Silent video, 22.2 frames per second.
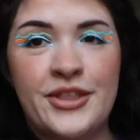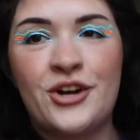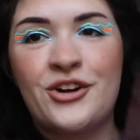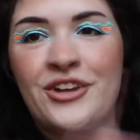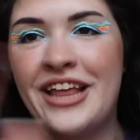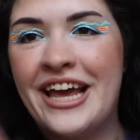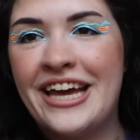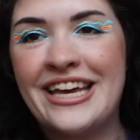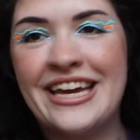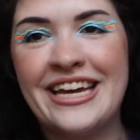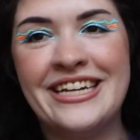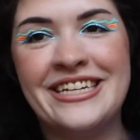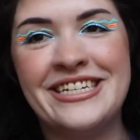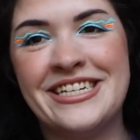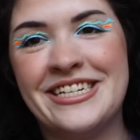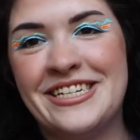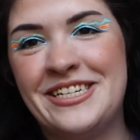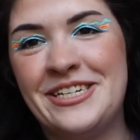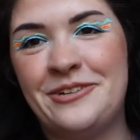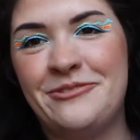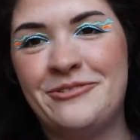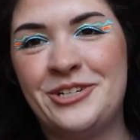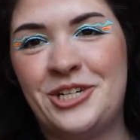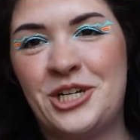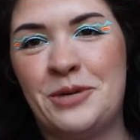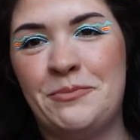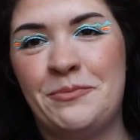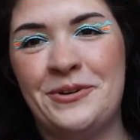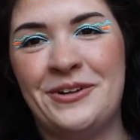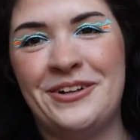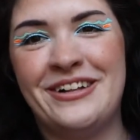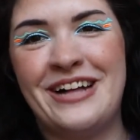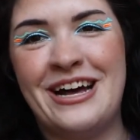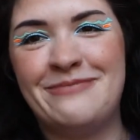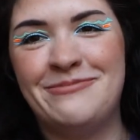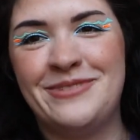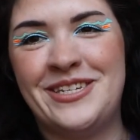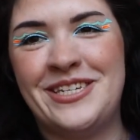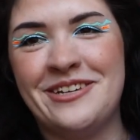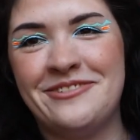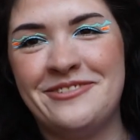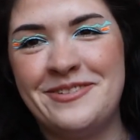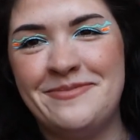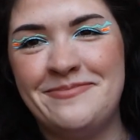They're like indistinguishable. I'm
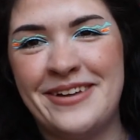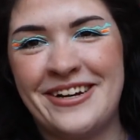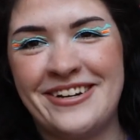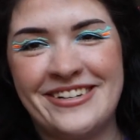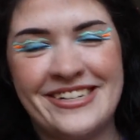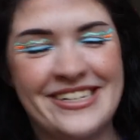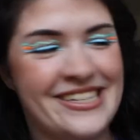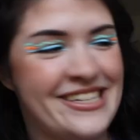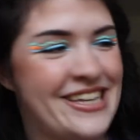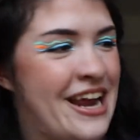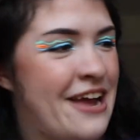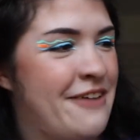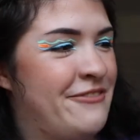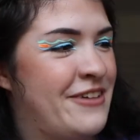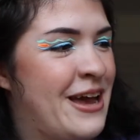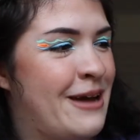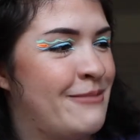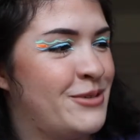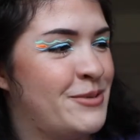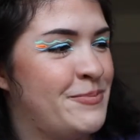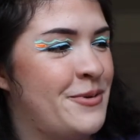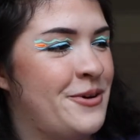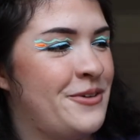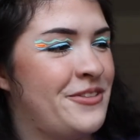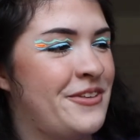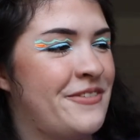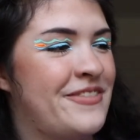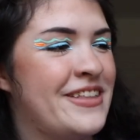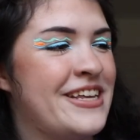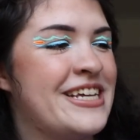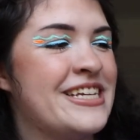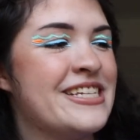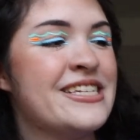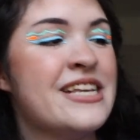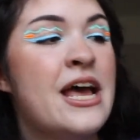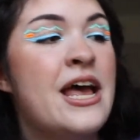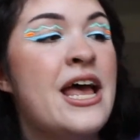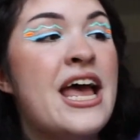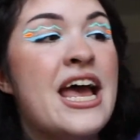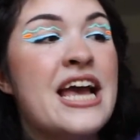so embarrassed that I've kept both of these,